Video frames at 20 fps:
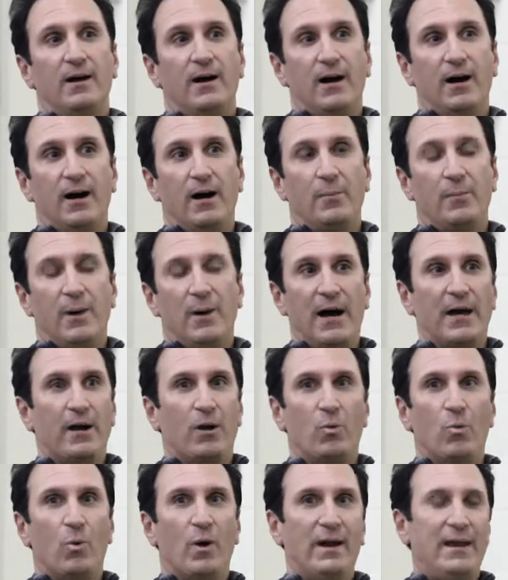I
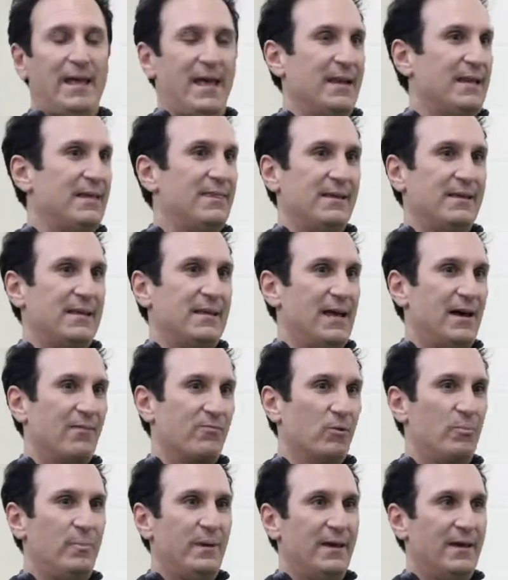don't want anything to
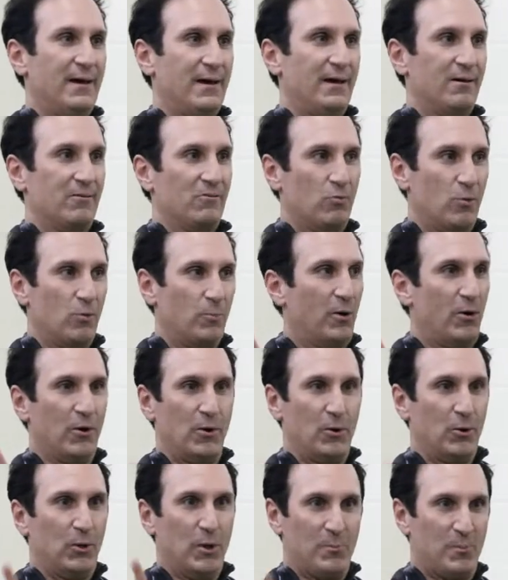ever be a
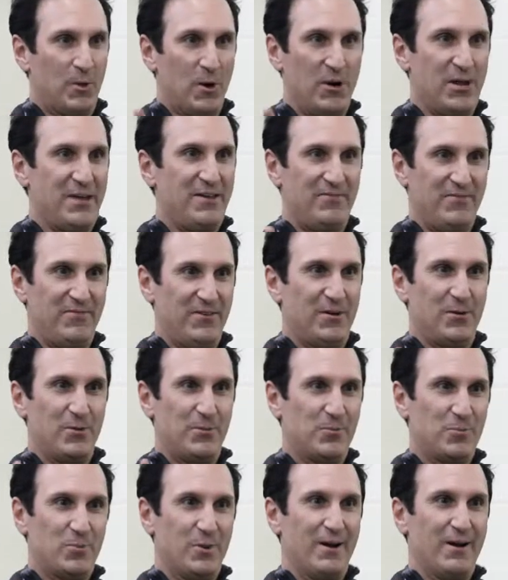Roberto Lombardi
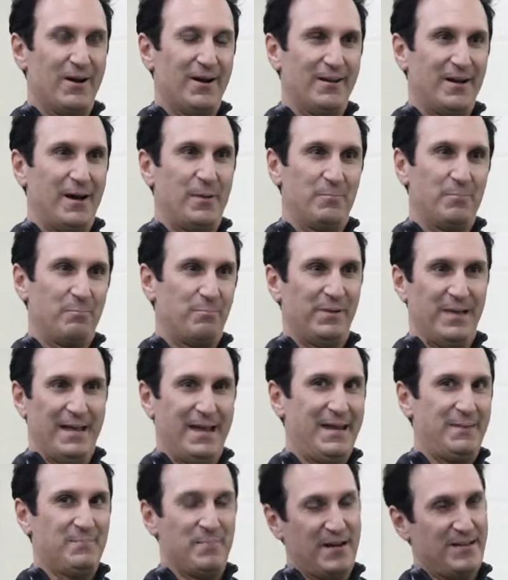film where I'm
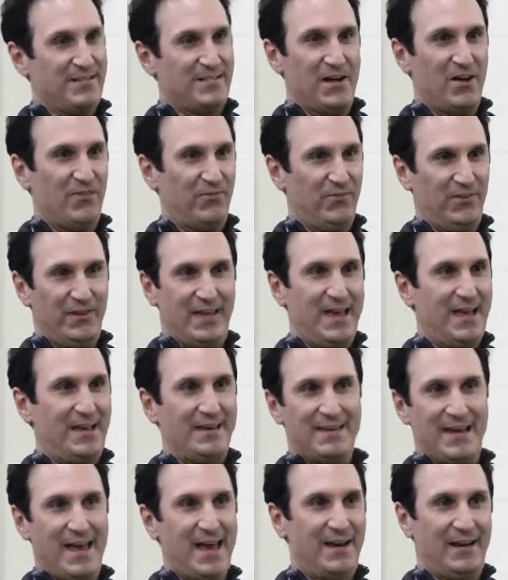playing myself
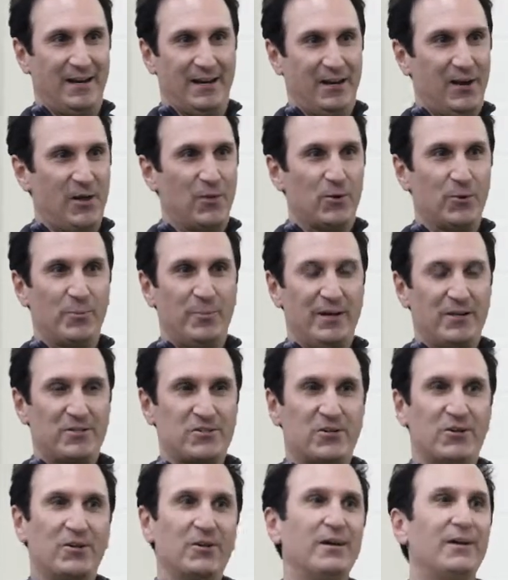again, yet in another
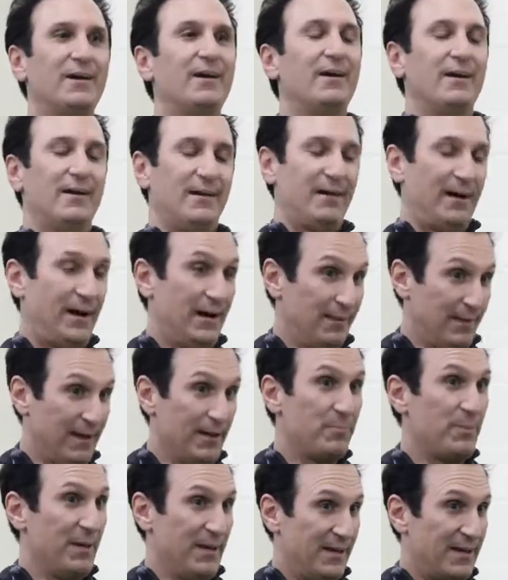picture. I
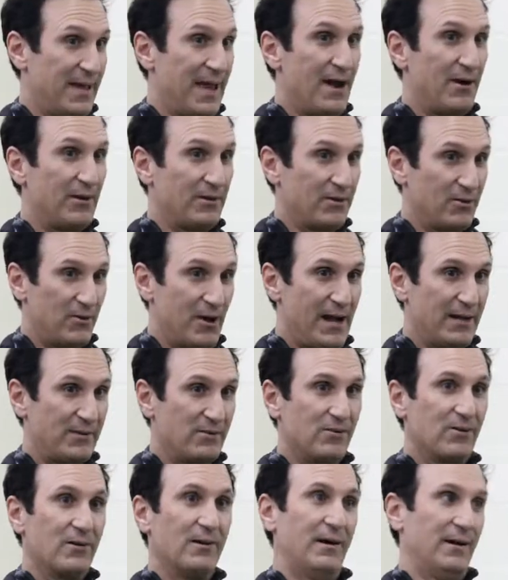like being a character
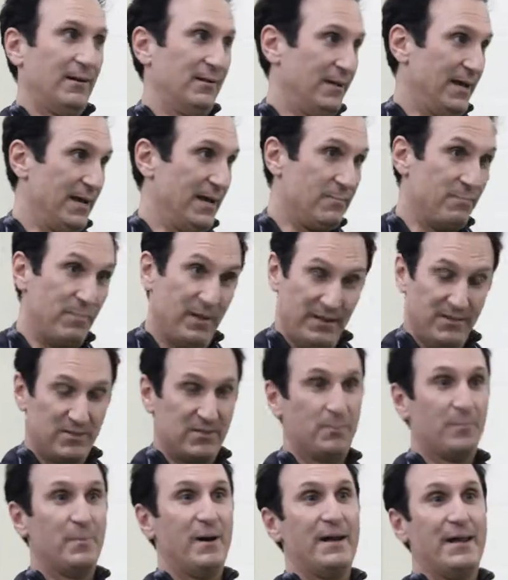actor. I like being
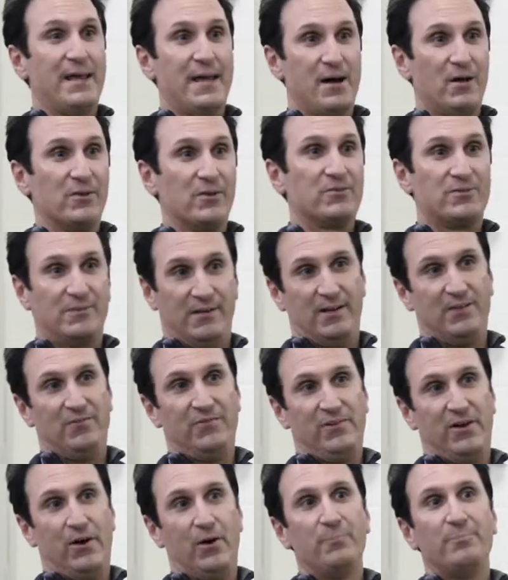somebody else in a
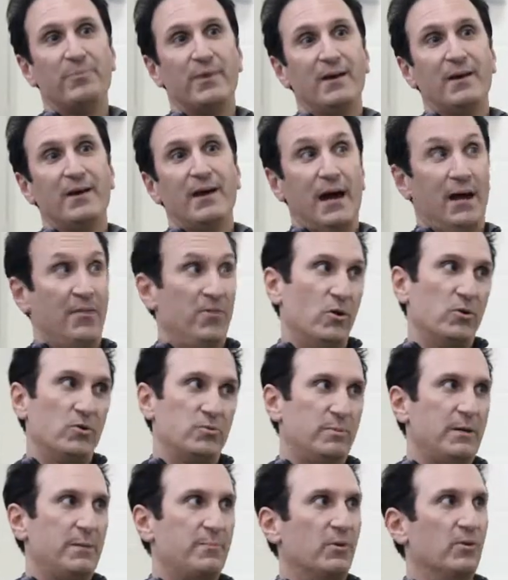film. And
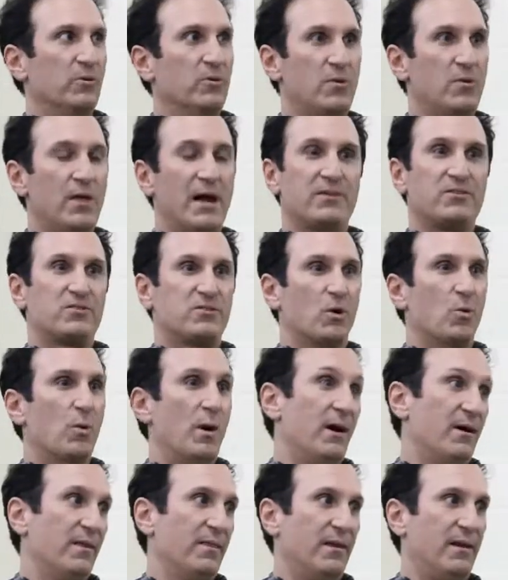those people do that so
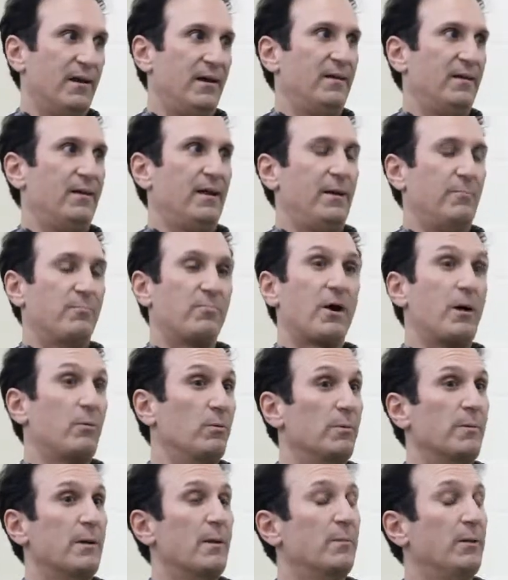well that I'd
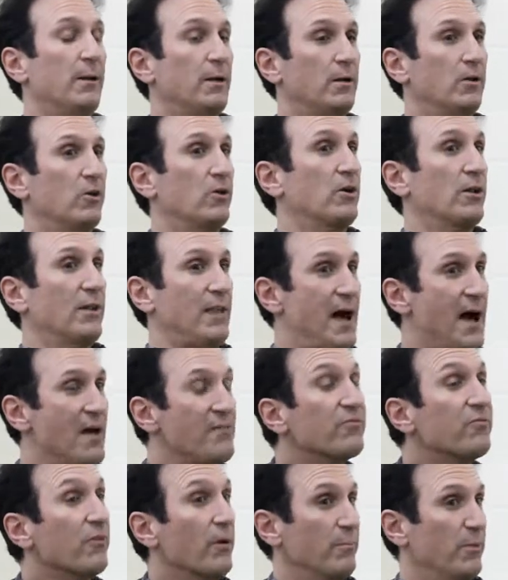probably be able to learn a
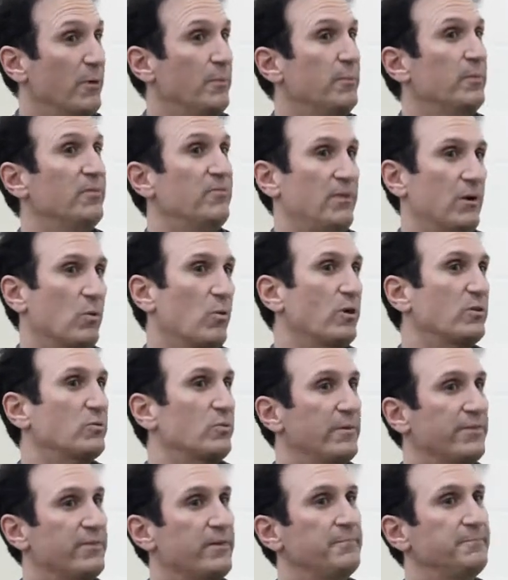lot from them if I
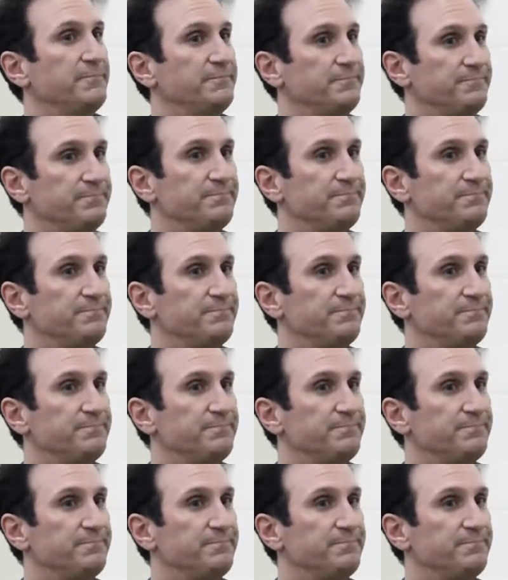worked with them.